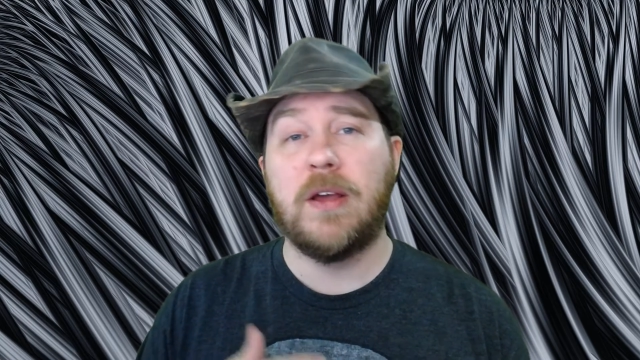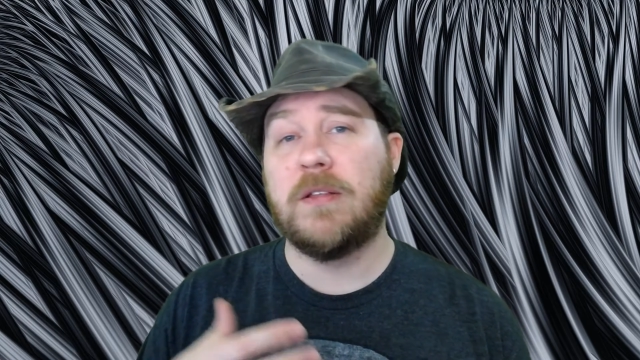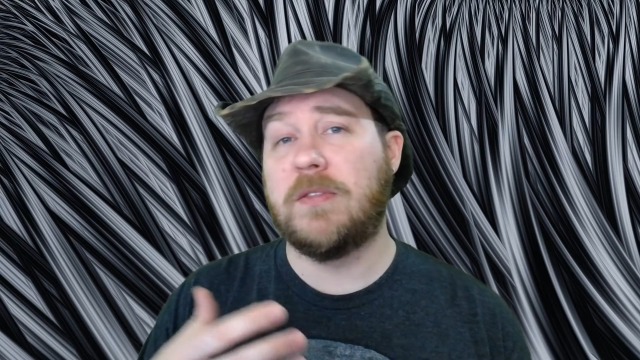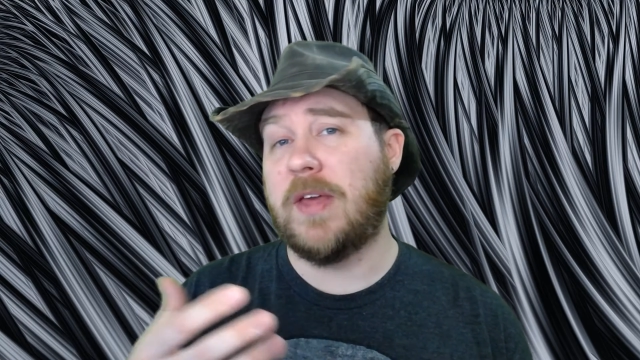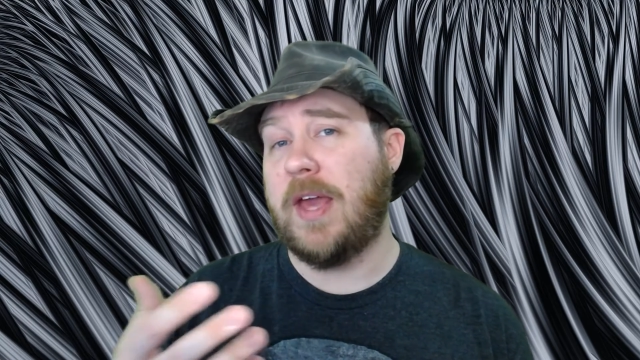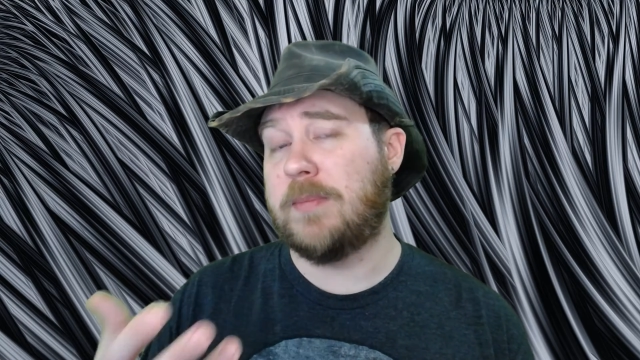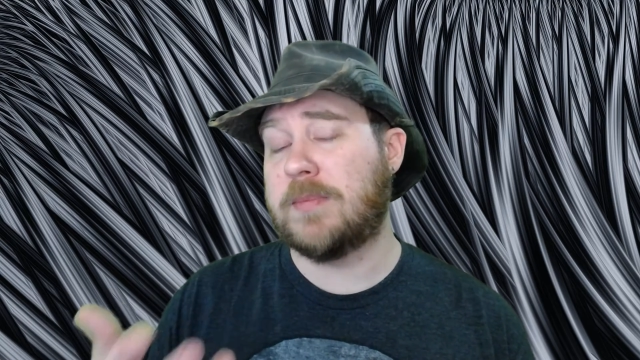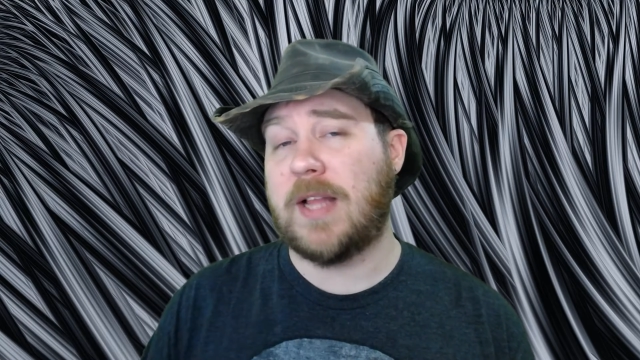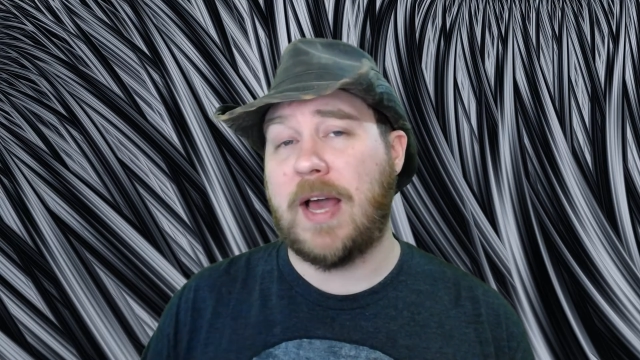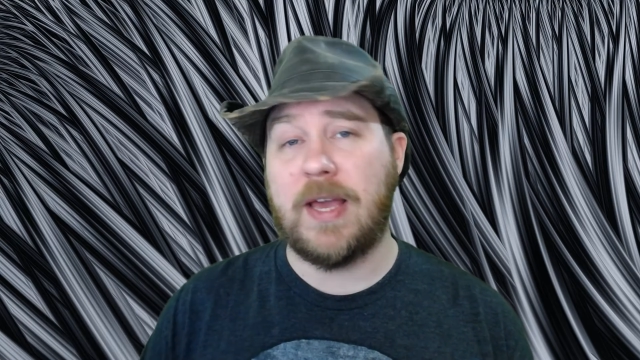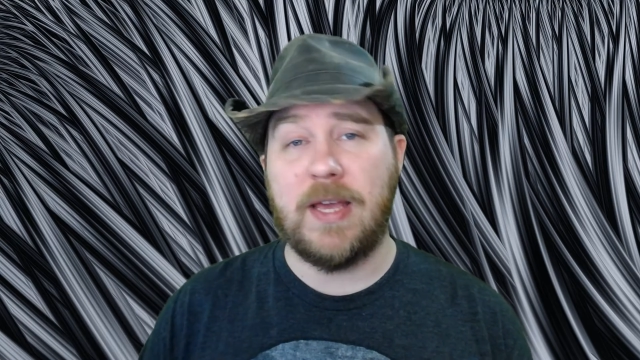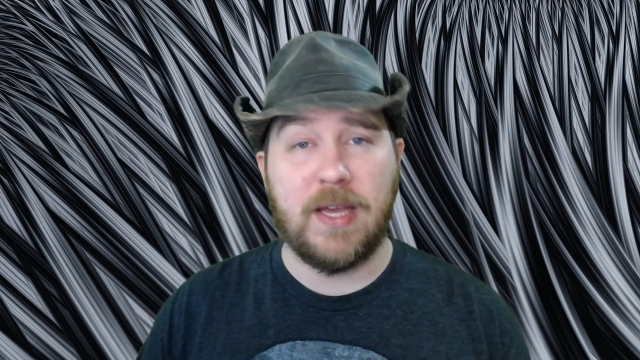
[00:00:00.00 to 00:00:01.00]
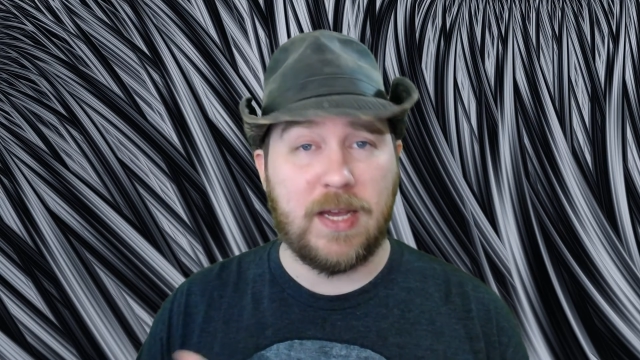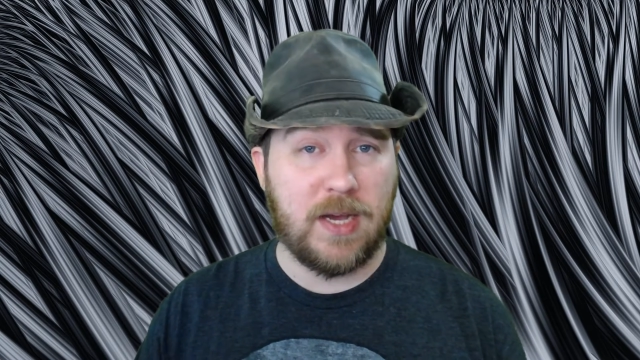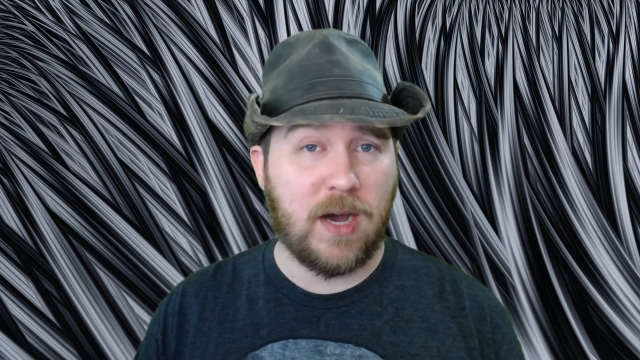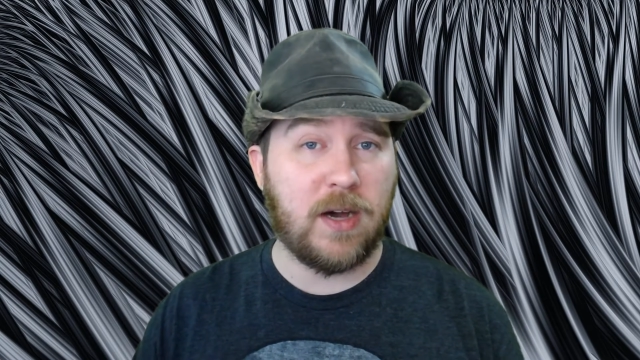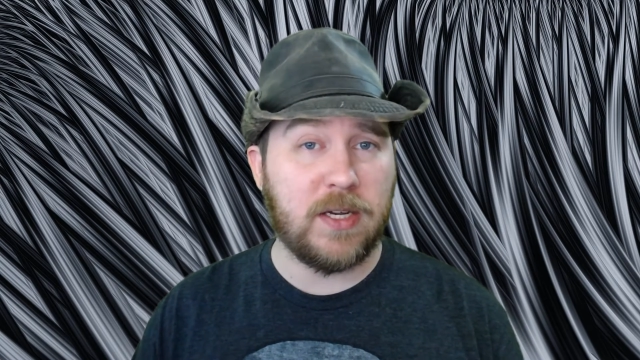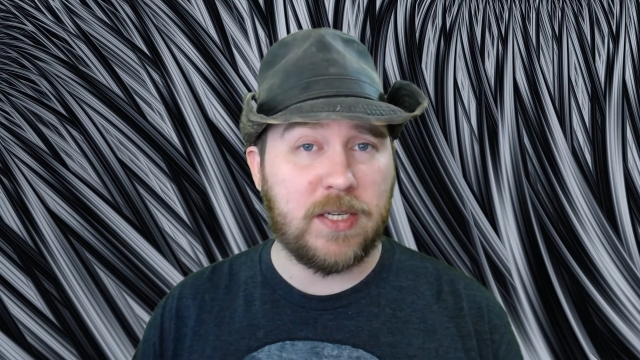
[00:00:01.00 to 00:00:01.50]
The game's lacking in
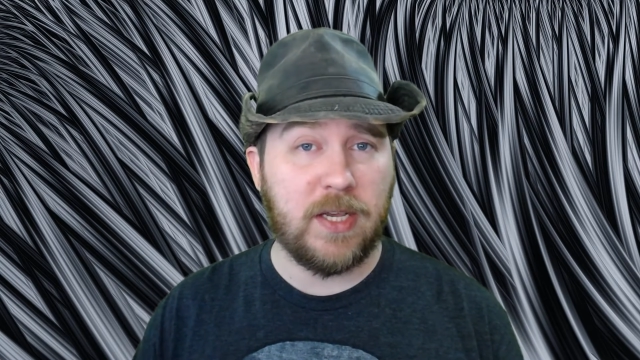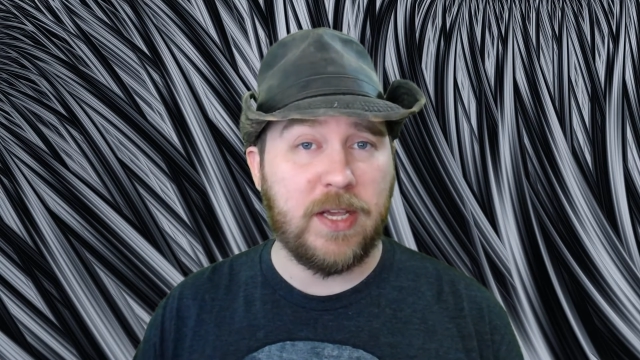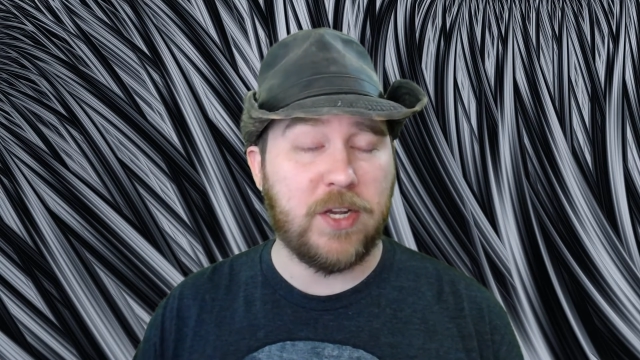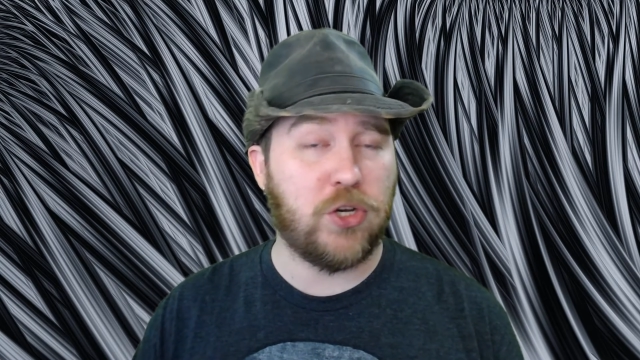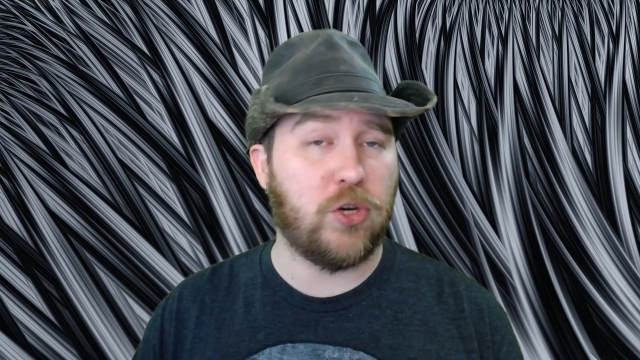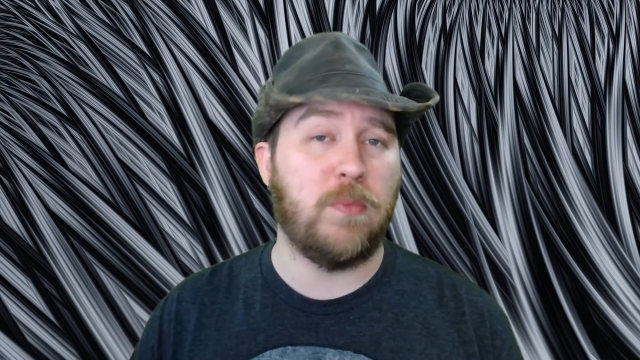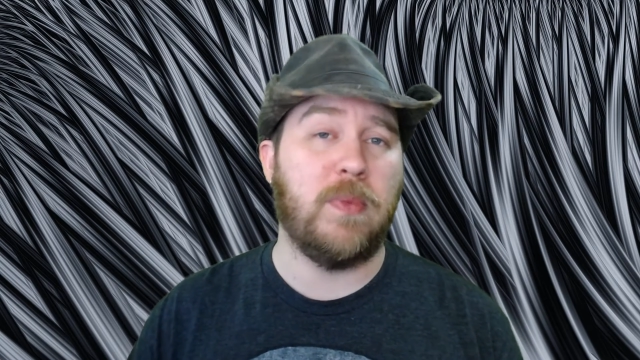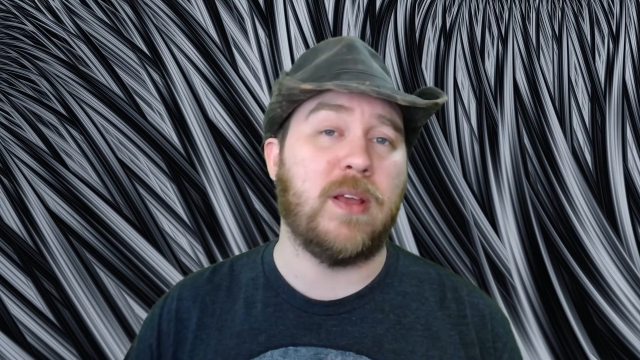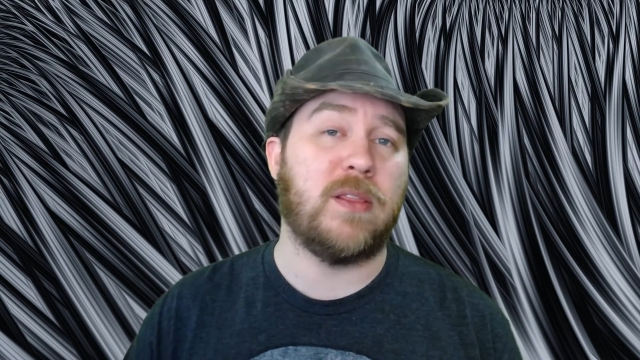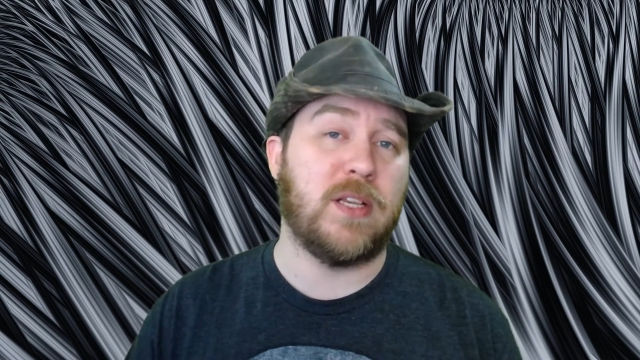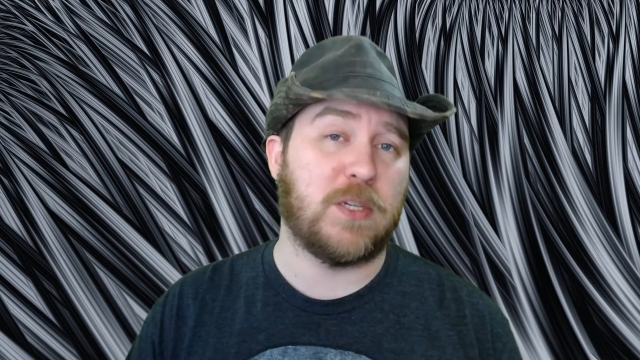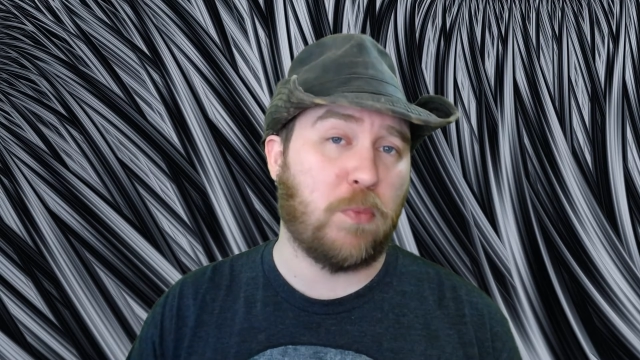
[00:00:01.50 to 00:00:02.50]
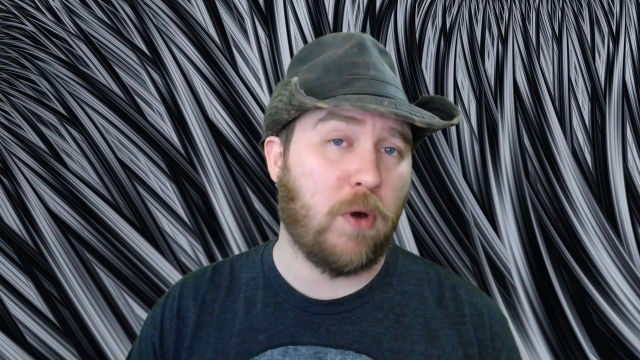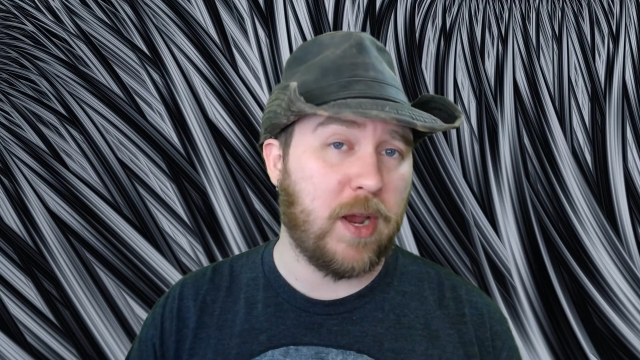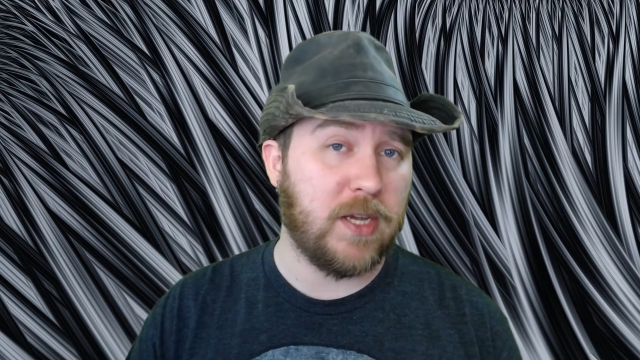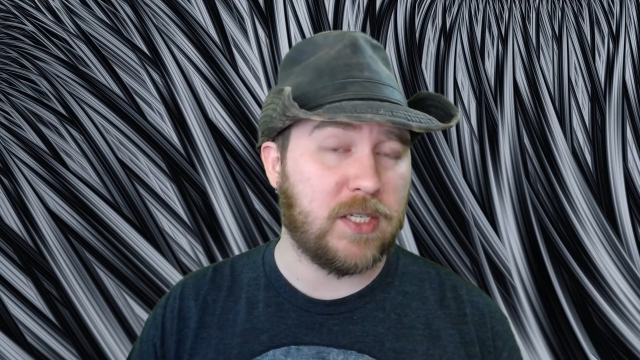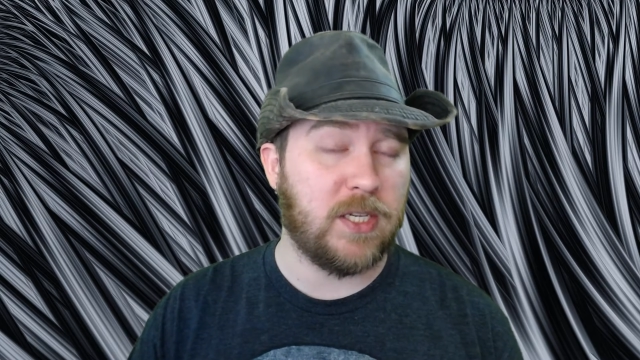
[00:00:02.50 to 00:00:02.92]
content. It shouldn't be at this price.